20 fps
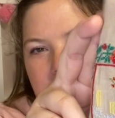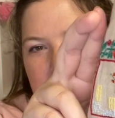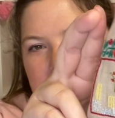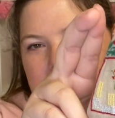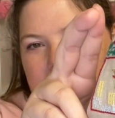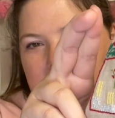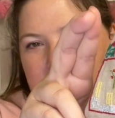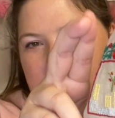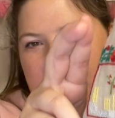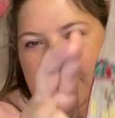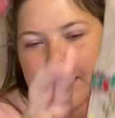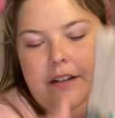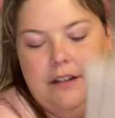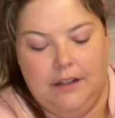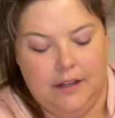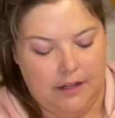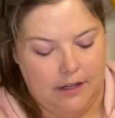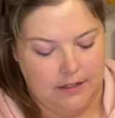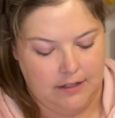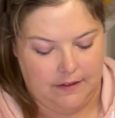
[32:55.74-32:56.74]
as I could
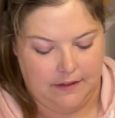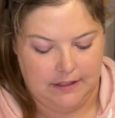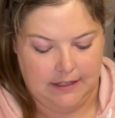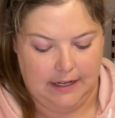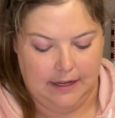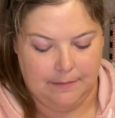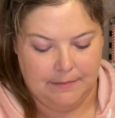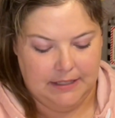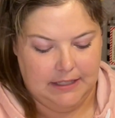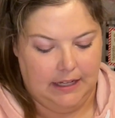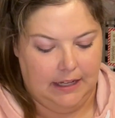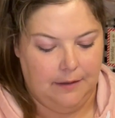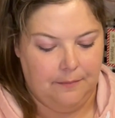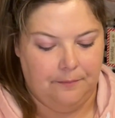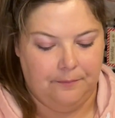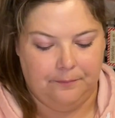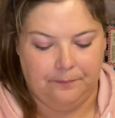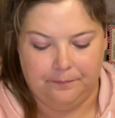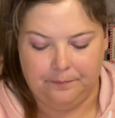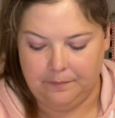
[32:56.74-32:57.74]
to the DMC
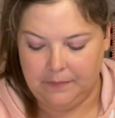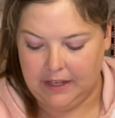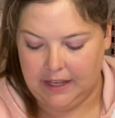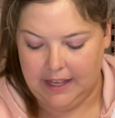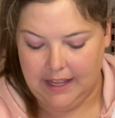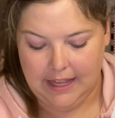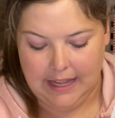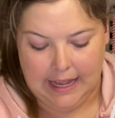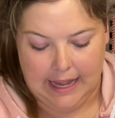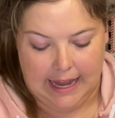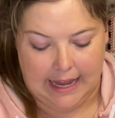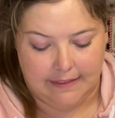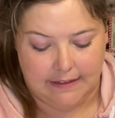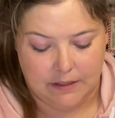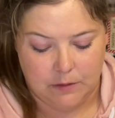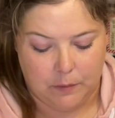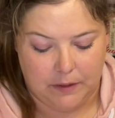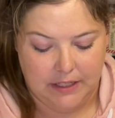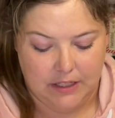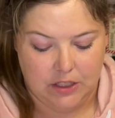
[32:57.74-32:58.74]
and this
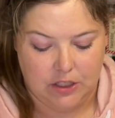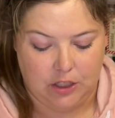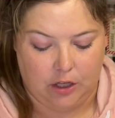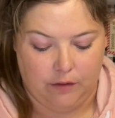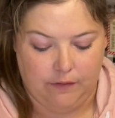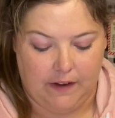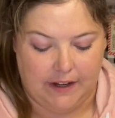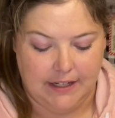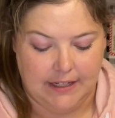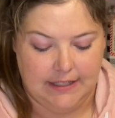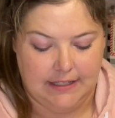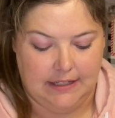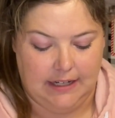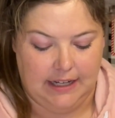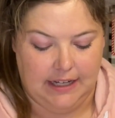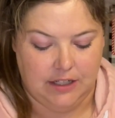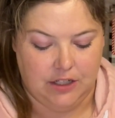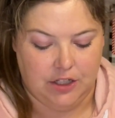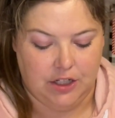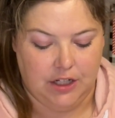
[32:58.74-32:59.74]
one is so fun to
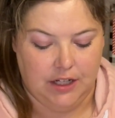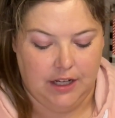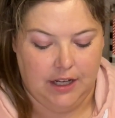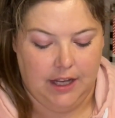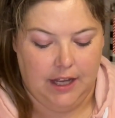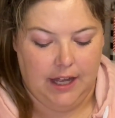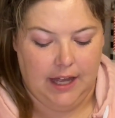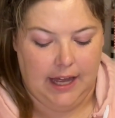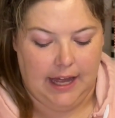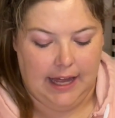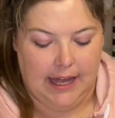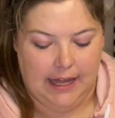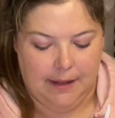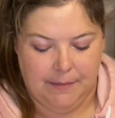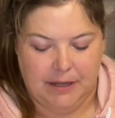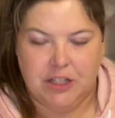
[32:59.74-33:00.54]
stitch um, it's